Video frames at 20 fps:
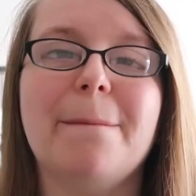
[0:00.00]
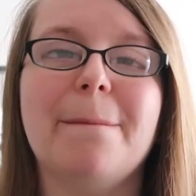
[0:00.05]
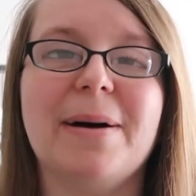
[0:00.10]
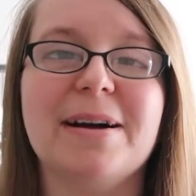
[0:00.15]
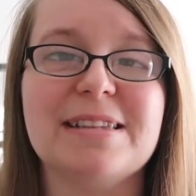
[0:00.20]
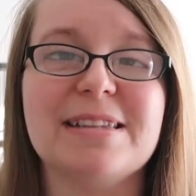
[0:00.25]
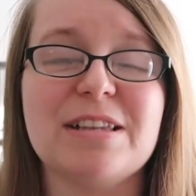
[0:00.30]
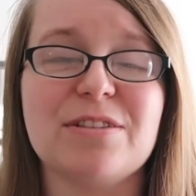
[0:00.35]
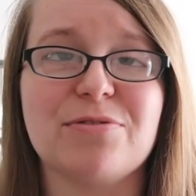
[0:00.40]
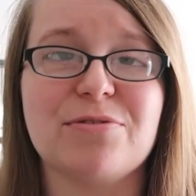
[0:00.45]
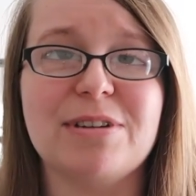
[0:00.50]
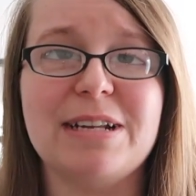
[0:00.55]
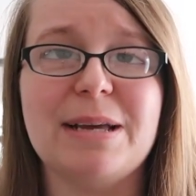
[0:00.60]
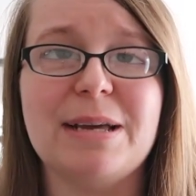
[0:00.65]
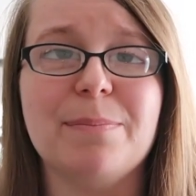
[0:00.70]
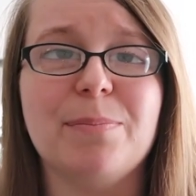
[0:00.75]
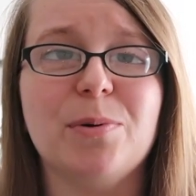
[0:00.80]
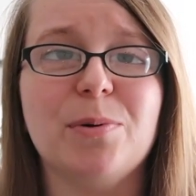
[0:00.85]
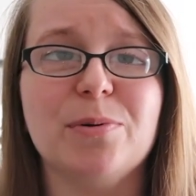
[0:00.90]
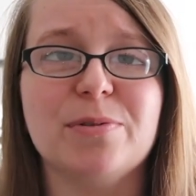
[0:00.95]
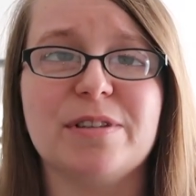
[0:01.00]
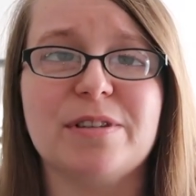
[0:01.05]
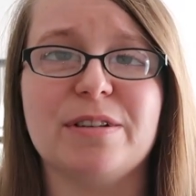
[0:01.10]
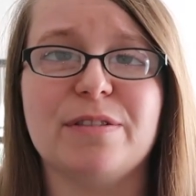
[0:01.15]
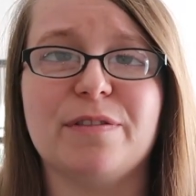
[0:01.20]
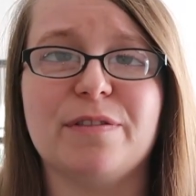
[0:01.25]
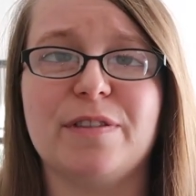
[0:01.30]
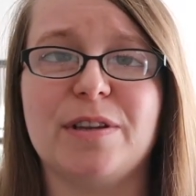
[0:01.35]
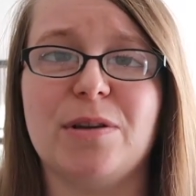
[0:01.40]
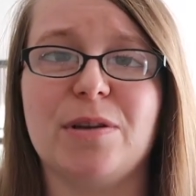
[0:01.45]
but it's really
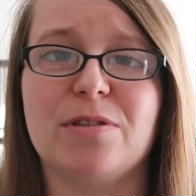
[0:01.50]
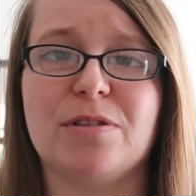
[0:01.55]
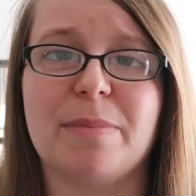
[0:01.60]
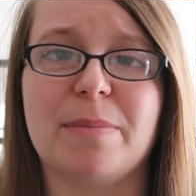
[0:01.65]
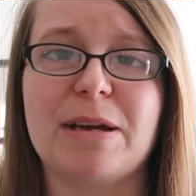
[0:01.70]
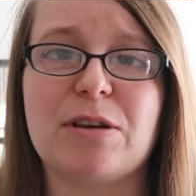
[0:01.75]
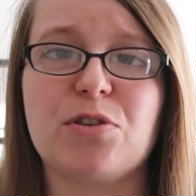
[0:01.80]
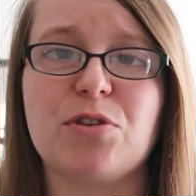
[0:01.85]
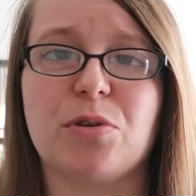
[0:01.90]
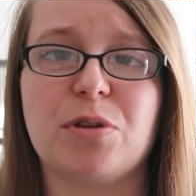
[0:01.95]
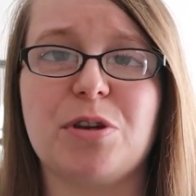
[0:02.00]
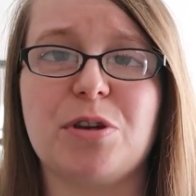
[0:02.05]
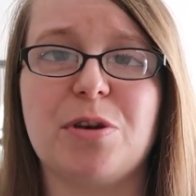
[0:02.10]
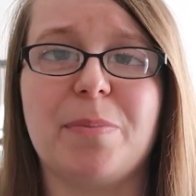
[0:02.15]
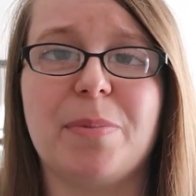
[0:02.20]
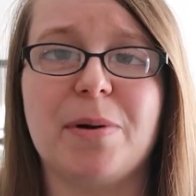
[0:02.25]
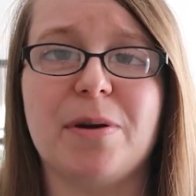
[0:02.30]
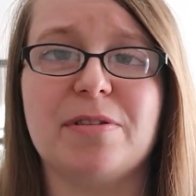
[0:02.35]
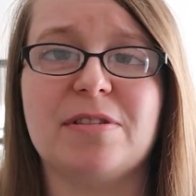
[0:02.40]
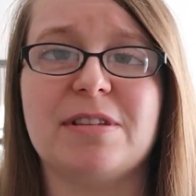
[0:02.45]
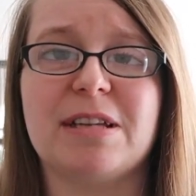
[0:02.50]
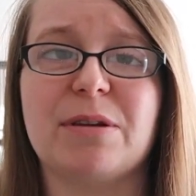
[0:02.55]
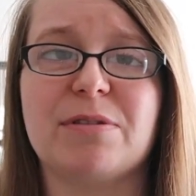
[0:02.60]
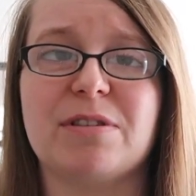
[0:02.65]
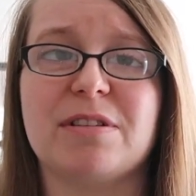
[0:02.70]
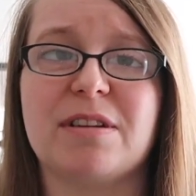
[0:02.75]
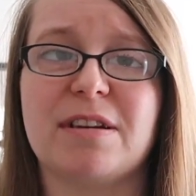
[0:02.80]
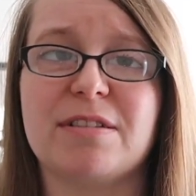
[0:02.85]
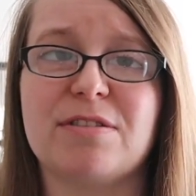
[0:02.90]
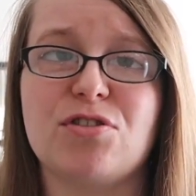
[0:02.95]
important for you to make sure that your bird's
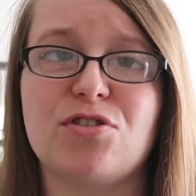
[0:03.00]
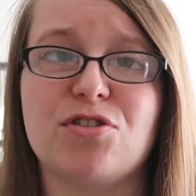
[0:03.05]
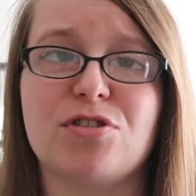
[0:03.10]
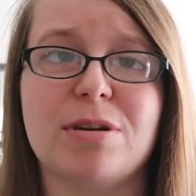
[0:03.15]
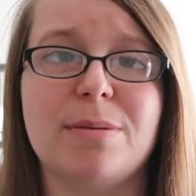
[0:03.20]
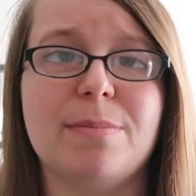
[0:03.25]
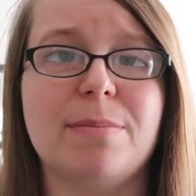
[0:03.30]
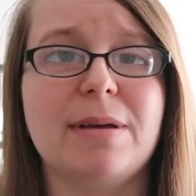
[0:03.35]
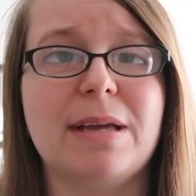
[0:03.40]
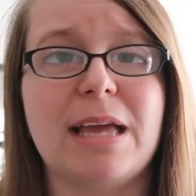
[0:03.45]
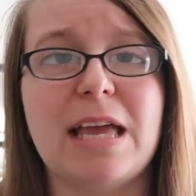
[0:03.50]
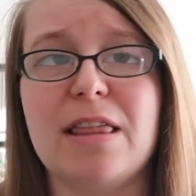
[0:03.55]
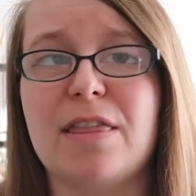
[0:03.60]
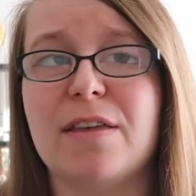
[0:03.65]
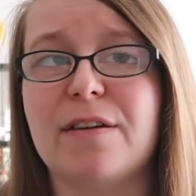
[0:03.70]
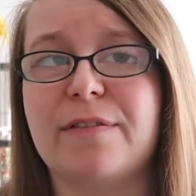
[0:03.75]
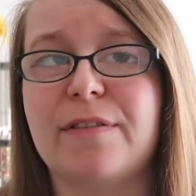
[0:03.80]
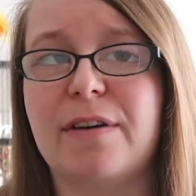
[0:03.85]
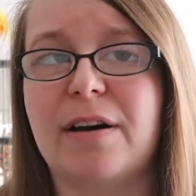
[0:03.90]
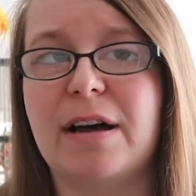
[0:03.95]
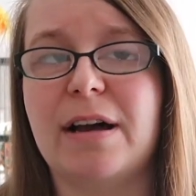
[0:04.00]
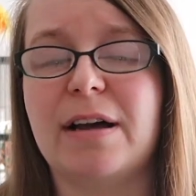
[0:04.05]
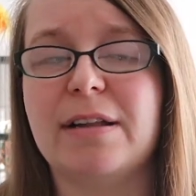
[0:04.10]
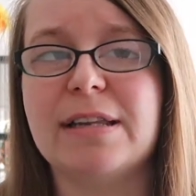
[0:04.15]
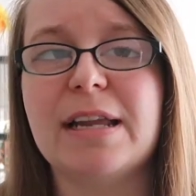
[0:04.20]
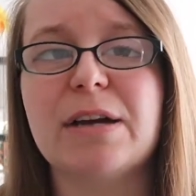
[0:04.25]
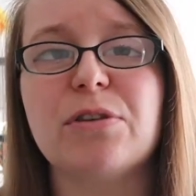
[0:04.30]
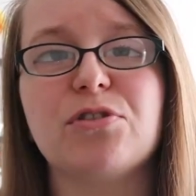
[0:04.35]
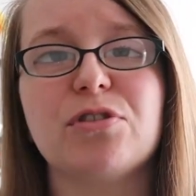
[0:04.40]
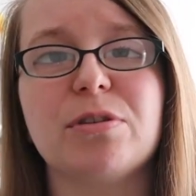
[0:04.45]
nails are nice and trim, either via
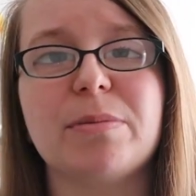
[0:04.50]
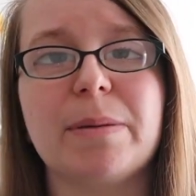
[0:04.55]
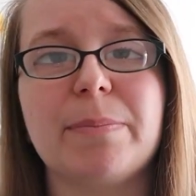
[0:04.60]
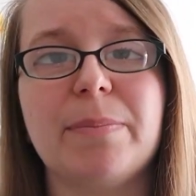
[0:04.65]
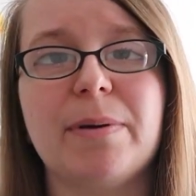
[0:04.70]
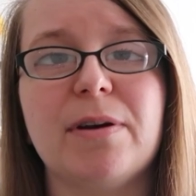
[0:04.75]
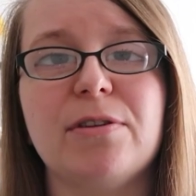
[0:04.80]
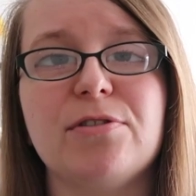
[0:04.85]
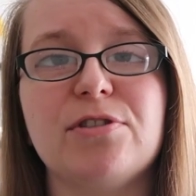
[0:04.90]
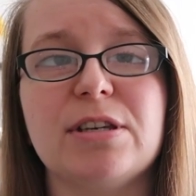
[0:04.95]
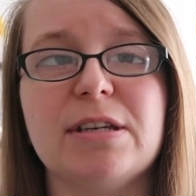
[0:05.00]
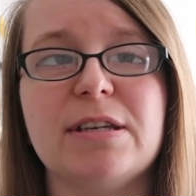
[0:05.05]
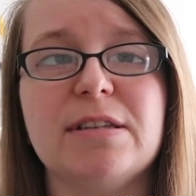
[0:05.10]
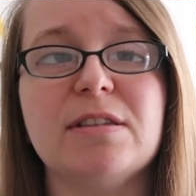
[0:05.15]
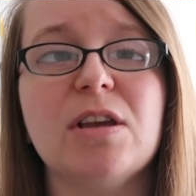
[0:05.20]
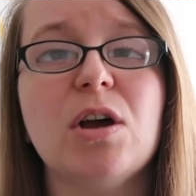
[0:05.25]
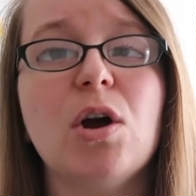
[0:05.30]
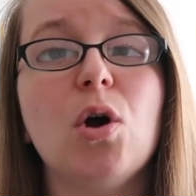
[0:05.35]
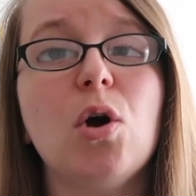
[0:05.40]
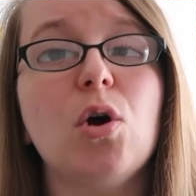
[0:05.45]
nail trimming perches,